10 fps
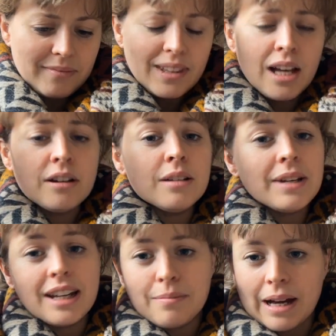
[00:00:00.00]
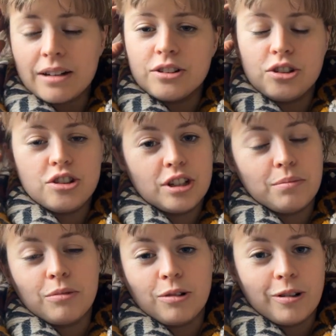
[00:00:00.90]
I'm going to be getting back on YouTube
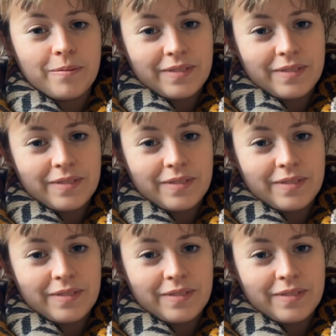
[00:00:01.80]
more.